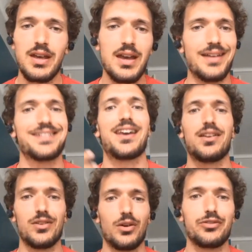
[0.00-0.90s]
and
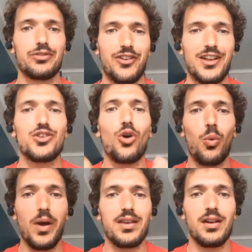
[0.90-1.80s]
kind of find your
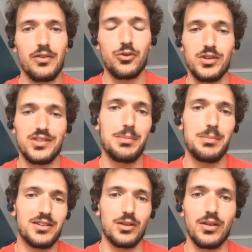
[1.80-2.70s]
way through this
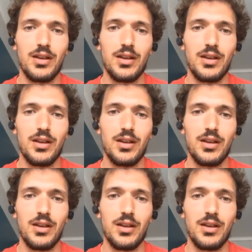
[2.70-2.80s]
method.